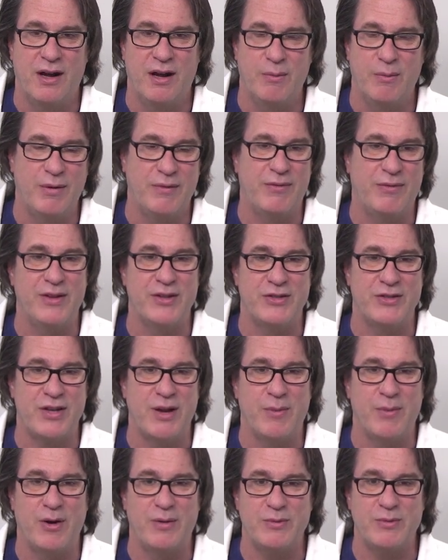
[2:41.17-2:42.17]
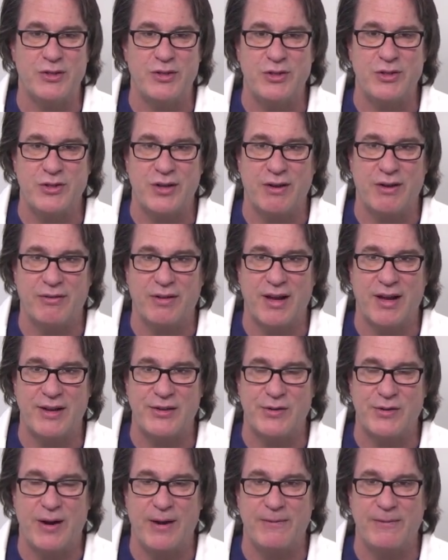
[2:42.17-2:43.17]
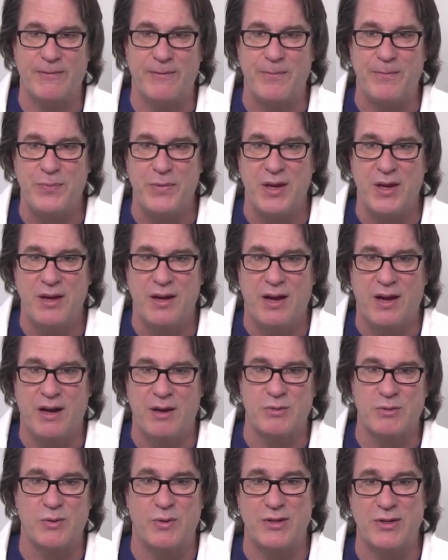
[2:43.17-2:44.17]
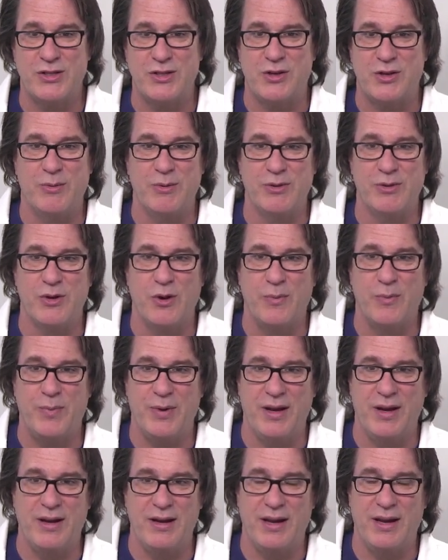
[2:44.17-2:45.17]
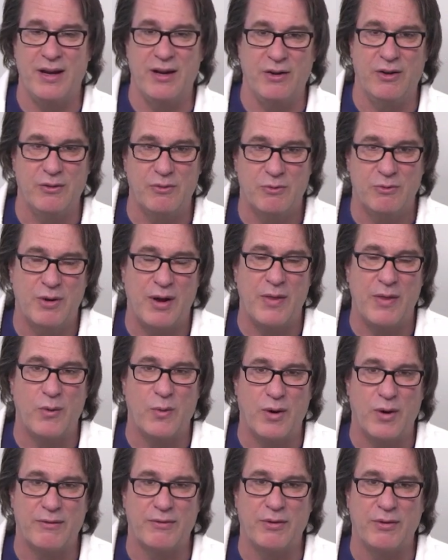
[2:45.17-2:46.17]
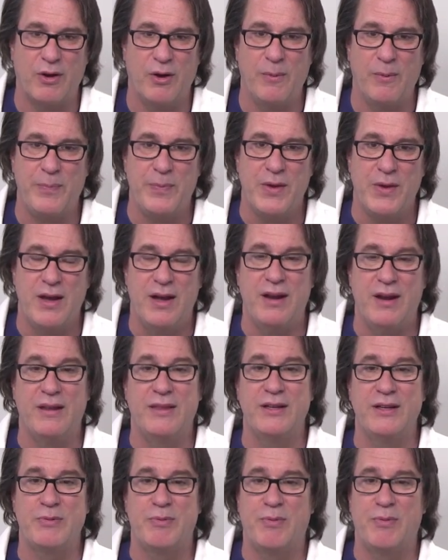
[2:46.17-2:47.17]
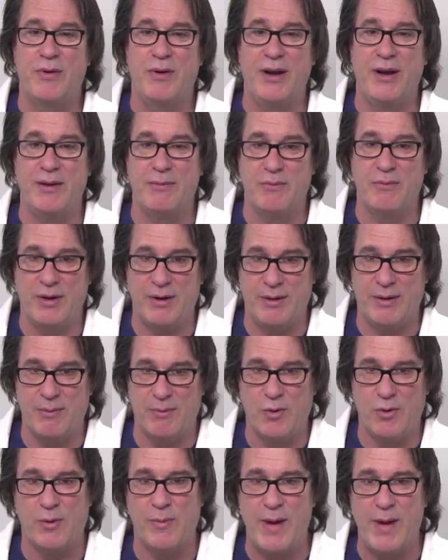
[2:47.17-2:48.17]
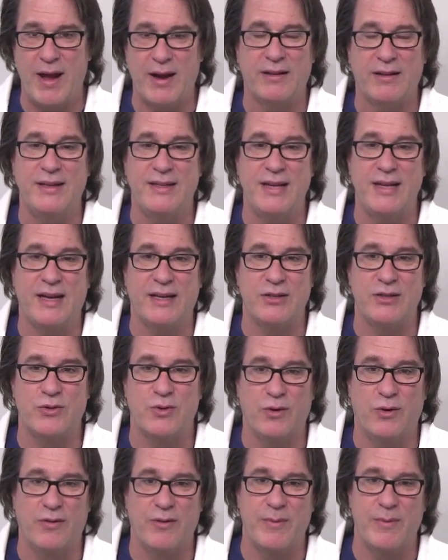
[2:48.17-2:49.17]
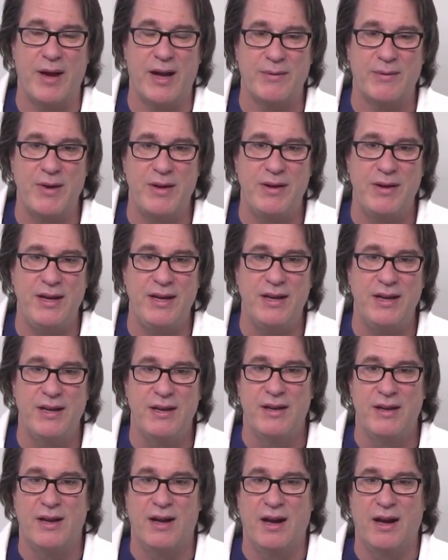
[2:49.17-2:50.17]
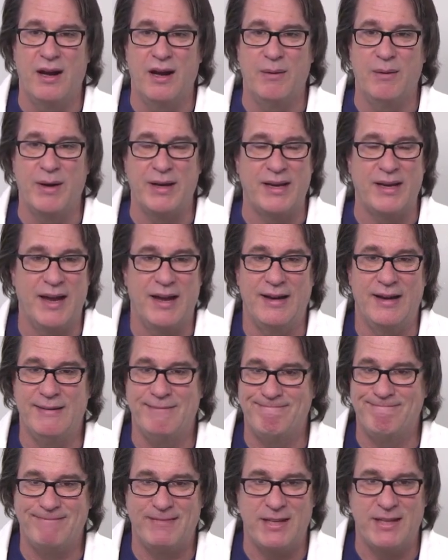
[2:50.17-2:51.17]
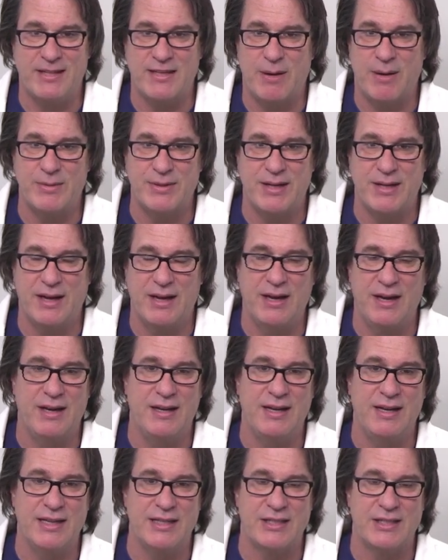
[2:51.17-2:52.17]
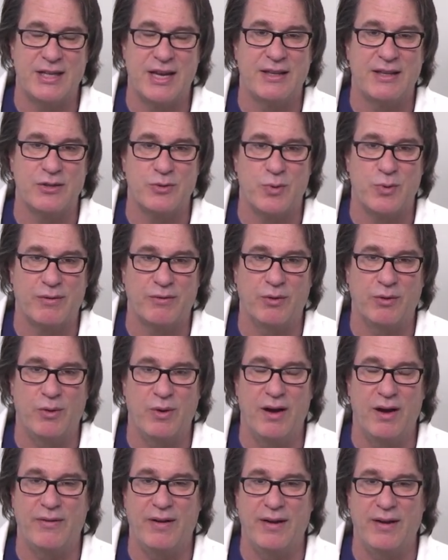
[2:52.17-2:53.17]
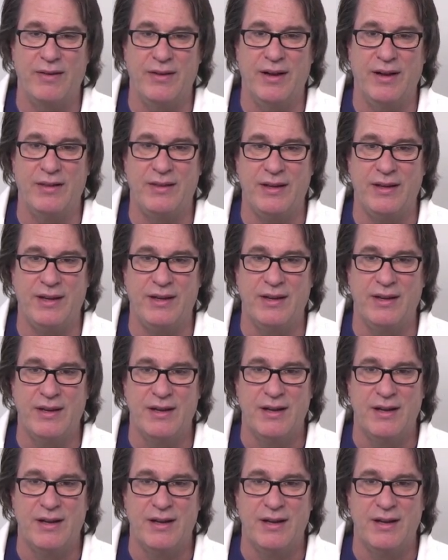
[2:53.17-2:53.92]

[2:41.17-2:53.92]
but for this demo, I'm just using a flash drive. So once the terminal's open, it'll run the workflow. And at this point, where you can programmatically take control of the Mac Mini, again, the automaton is kicked this workflow off. The